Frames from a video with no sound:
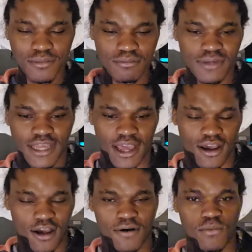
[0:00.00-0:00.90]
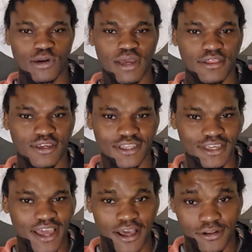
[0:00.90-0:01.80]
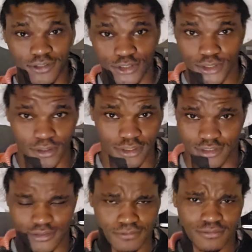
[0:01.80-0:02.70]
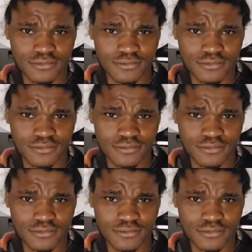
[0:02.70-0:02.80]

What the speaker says: But yeah, why do I think he held the show? Because